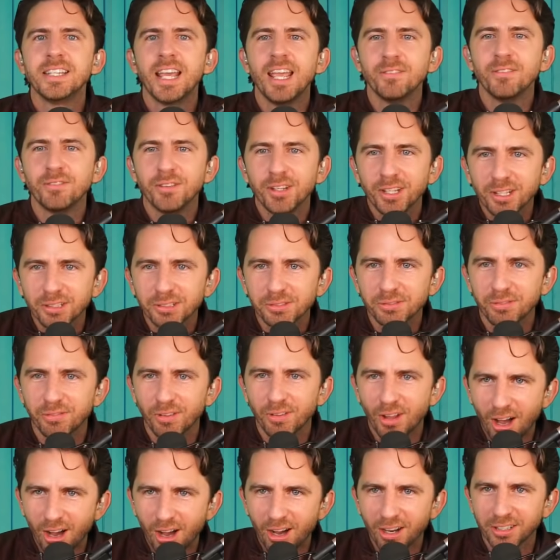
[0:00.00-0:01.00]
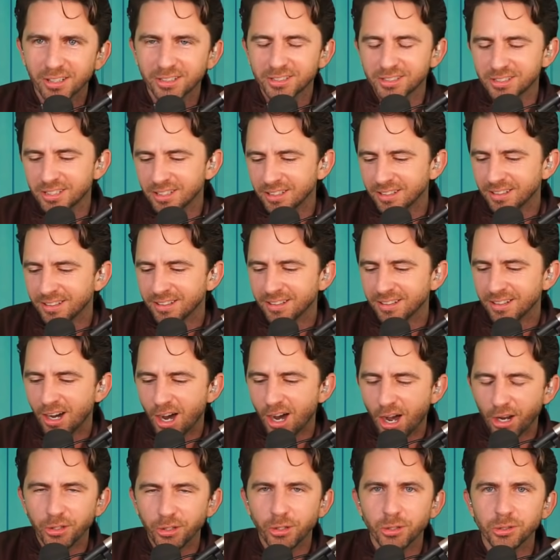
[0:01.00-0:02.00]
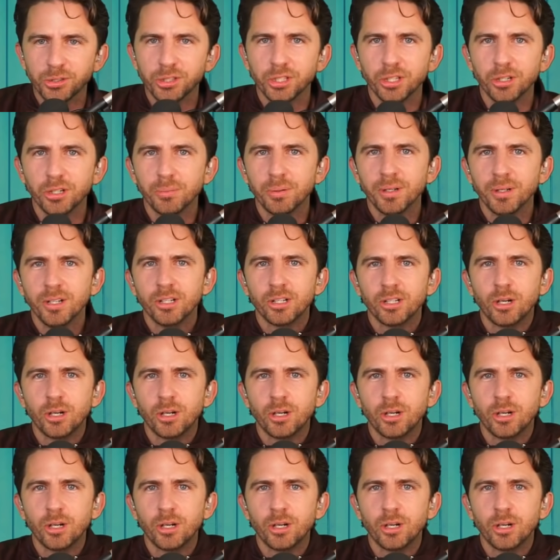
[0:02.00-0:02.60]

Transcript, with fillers: Dave Neal vlogs on YouTube.